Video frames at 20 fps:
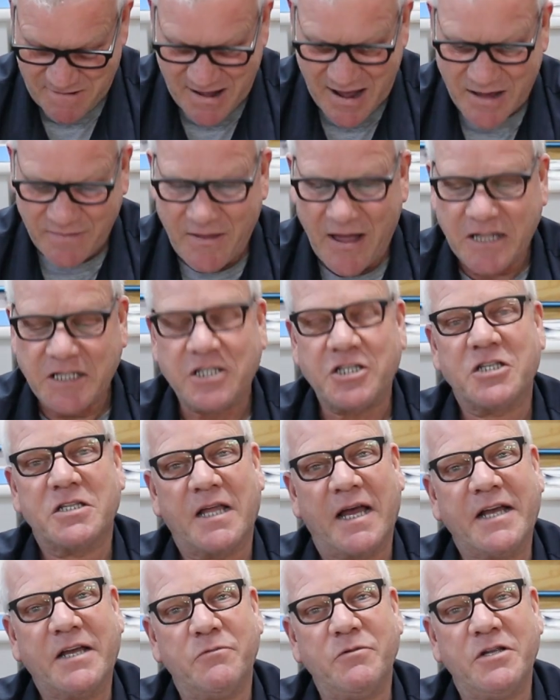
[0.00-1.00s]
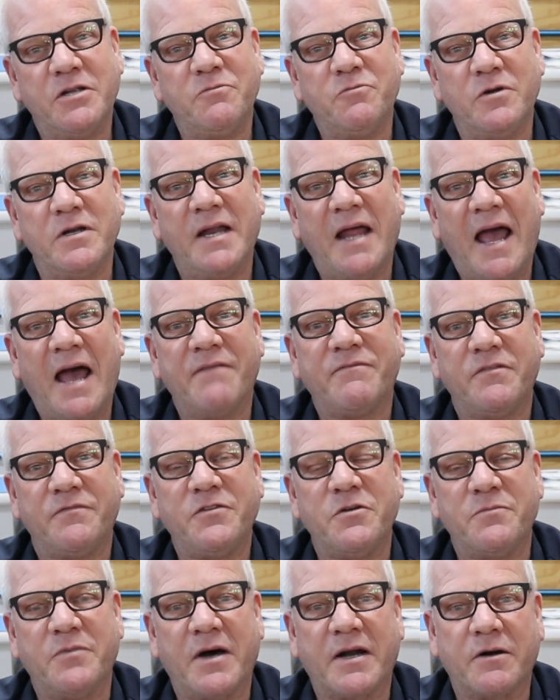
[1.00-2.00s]
Yeah, that's just like what you would have
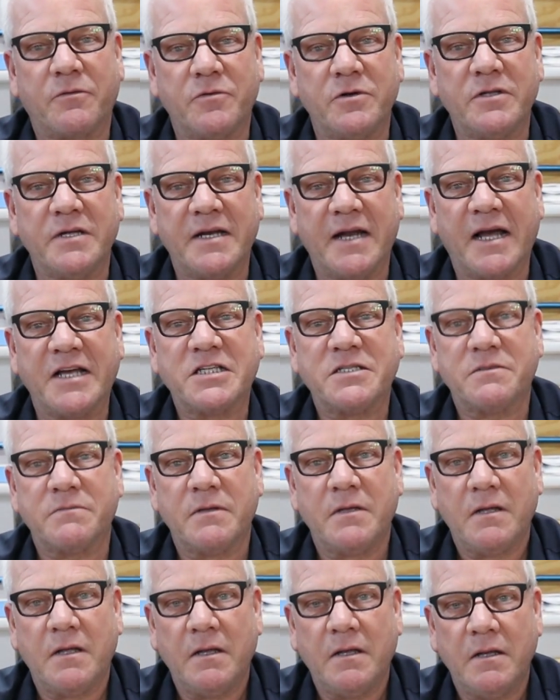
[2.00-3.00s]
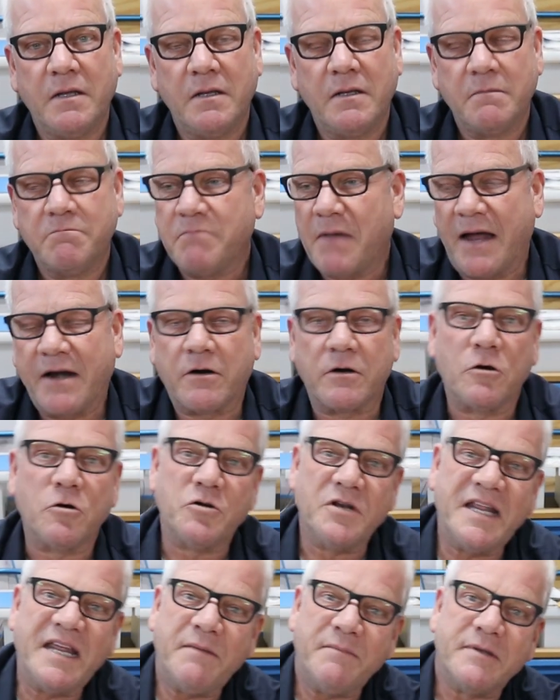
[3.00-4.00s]
if you bought a really nice,
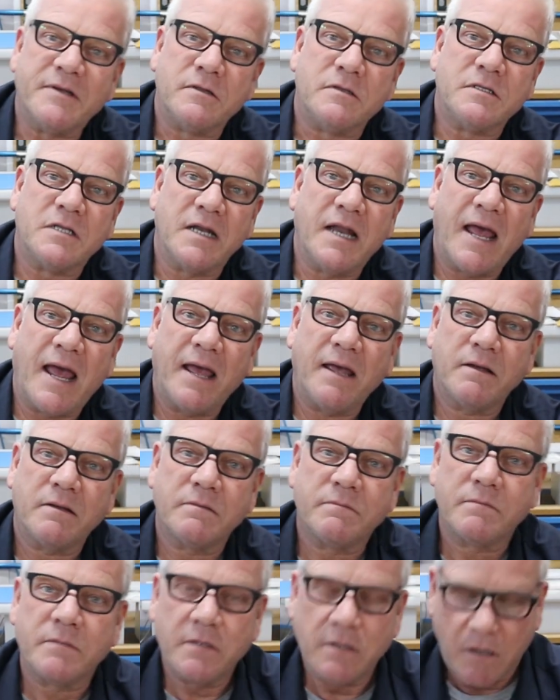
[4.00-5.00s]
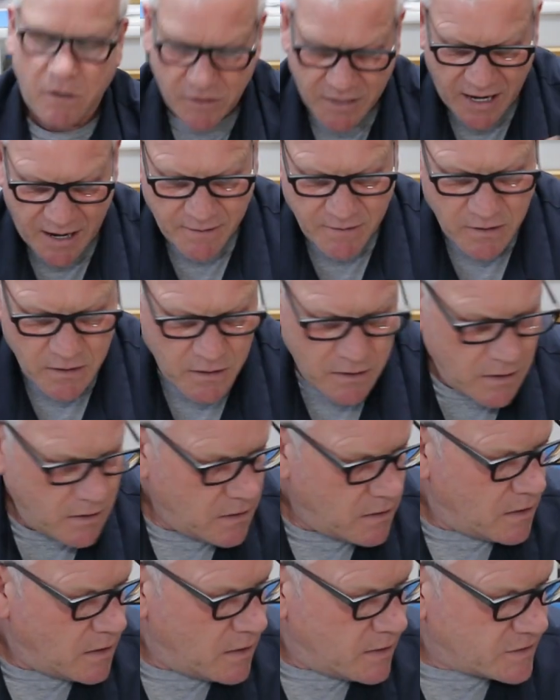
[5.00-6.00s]
knee mill today. Okay.
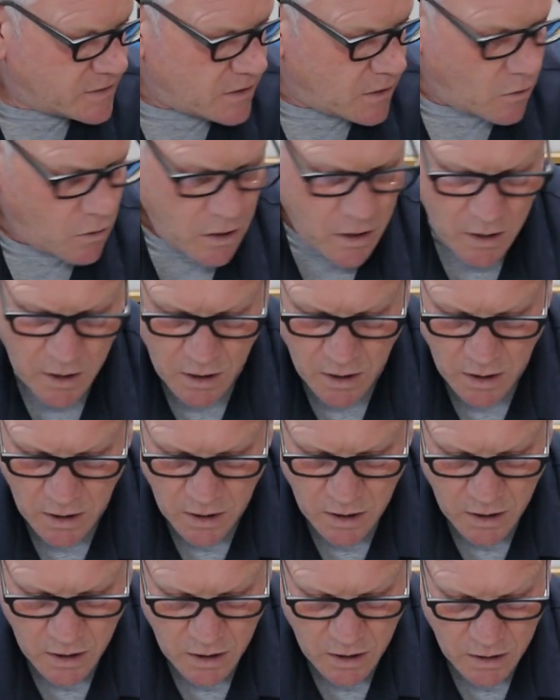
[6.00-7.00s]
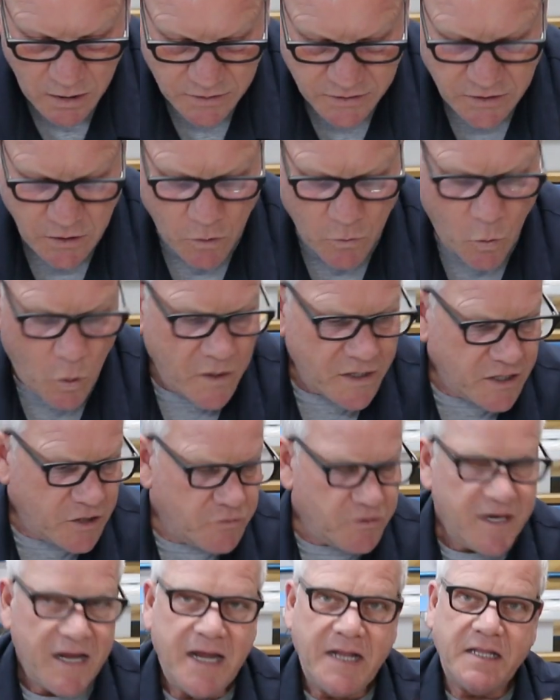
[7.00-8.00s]
So when
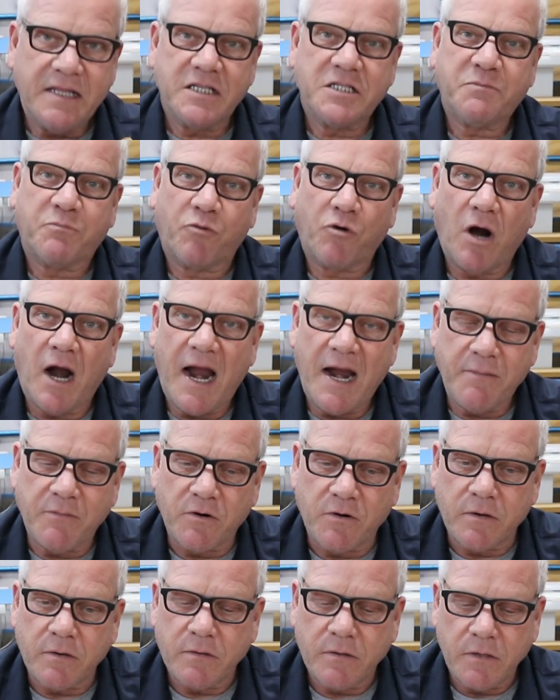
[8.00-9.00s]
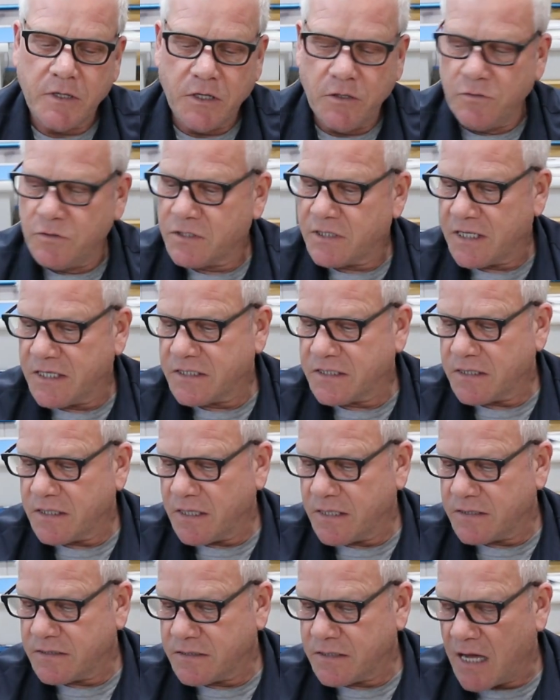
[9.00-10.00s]
you need this primer use
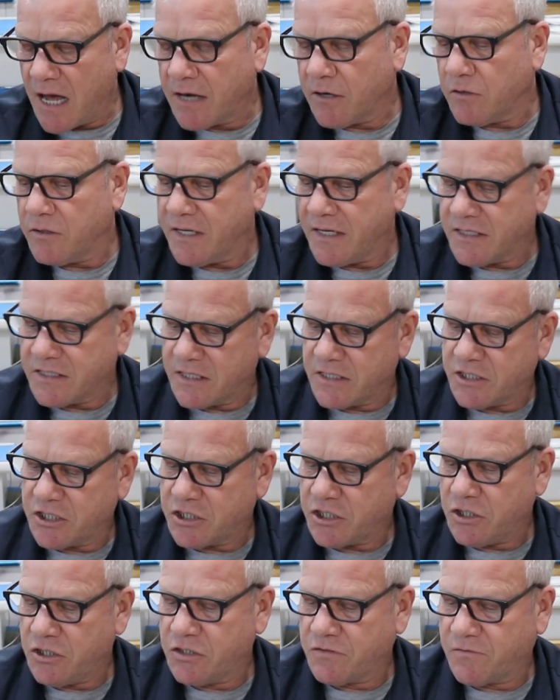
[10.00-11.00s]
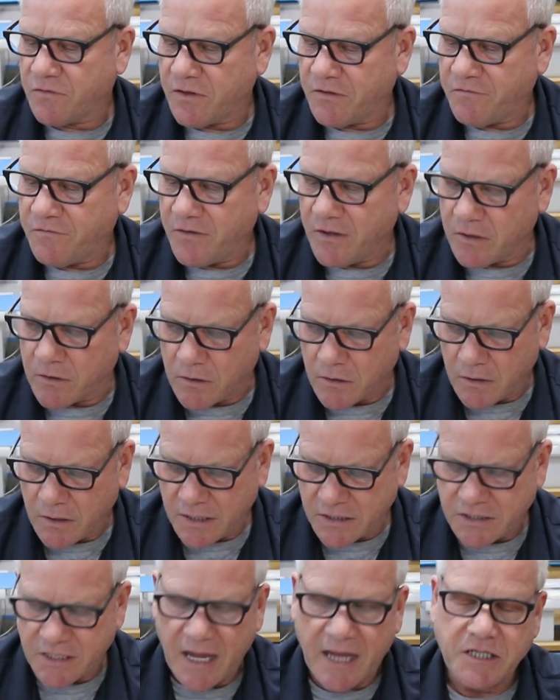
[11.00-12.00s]
is not only is it just used for the filler,
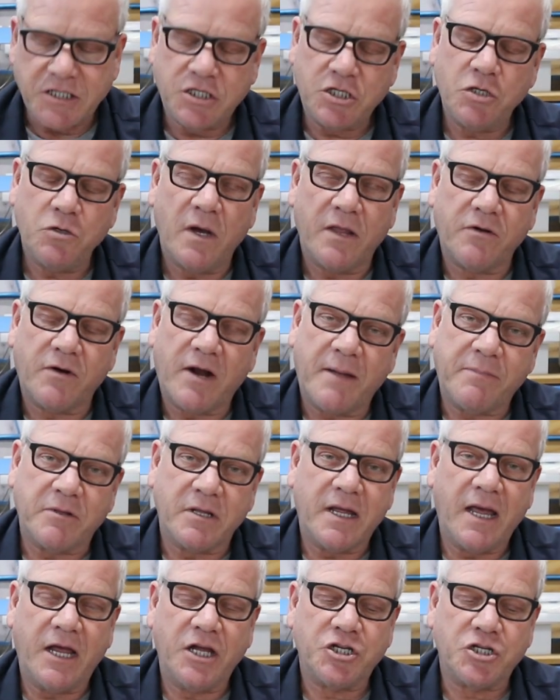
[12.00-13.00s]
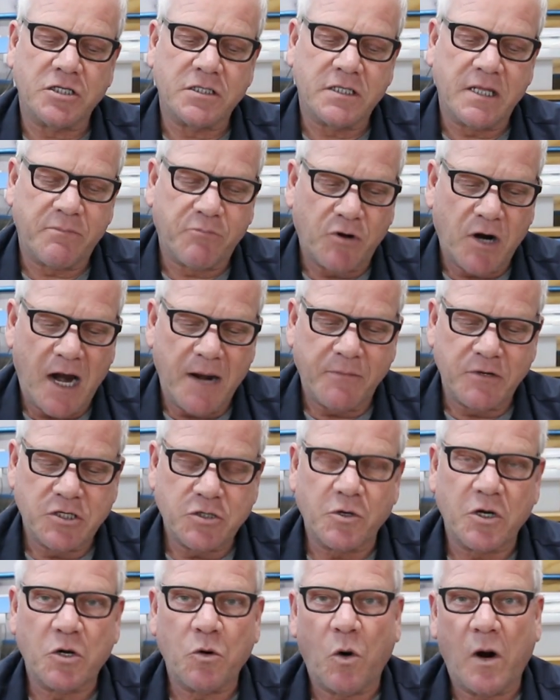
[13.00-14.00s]
it has two other applications. The primer
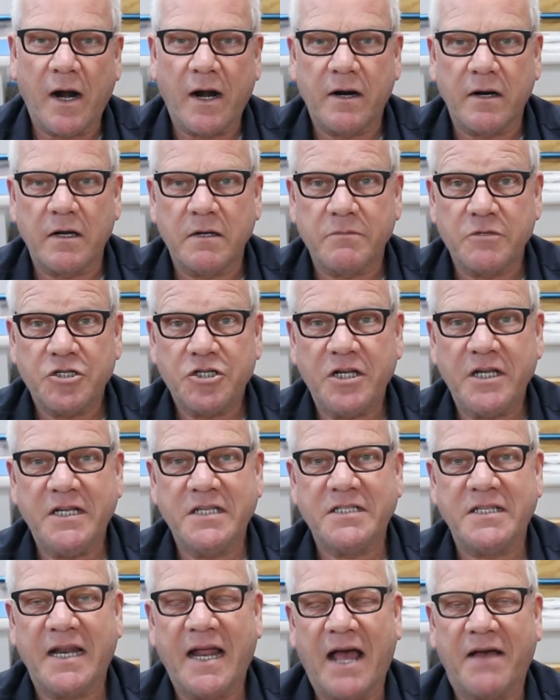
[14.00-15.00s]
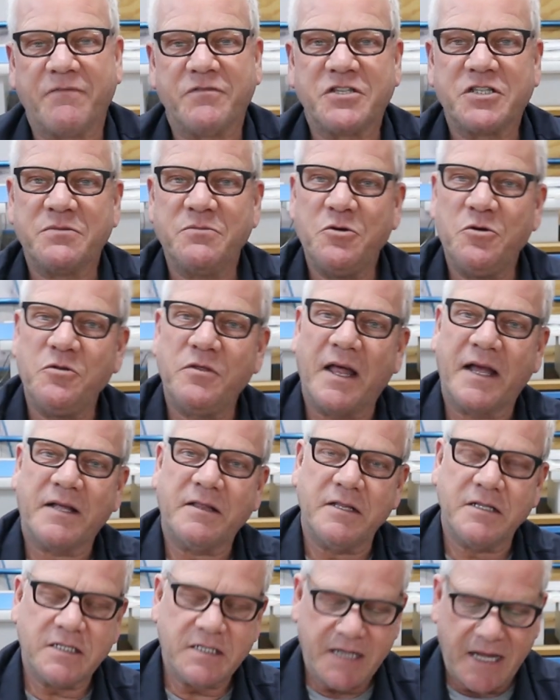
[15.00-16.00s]
is required on machines that have smooth,
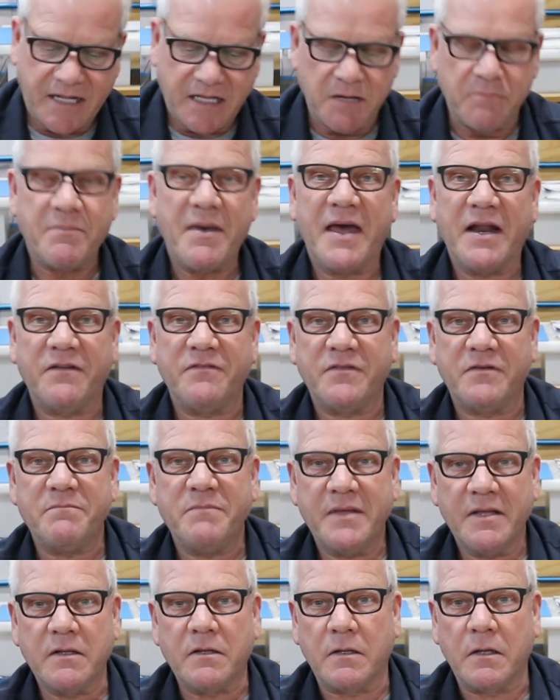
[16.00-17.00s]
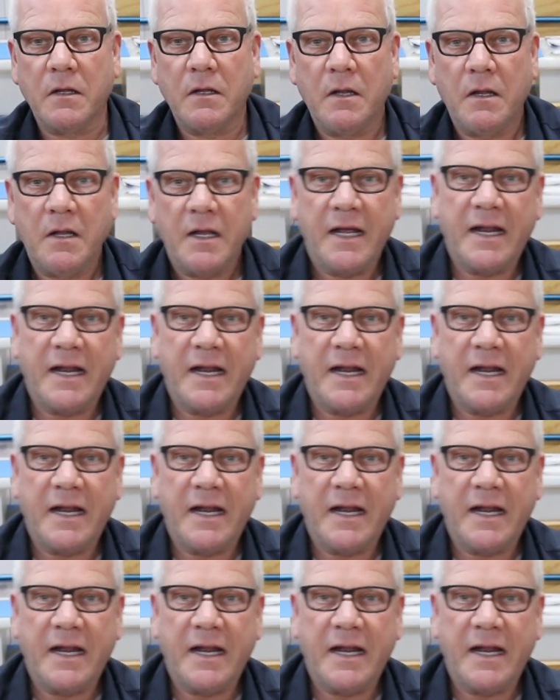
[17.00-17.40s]
like let's take the bed of a mill.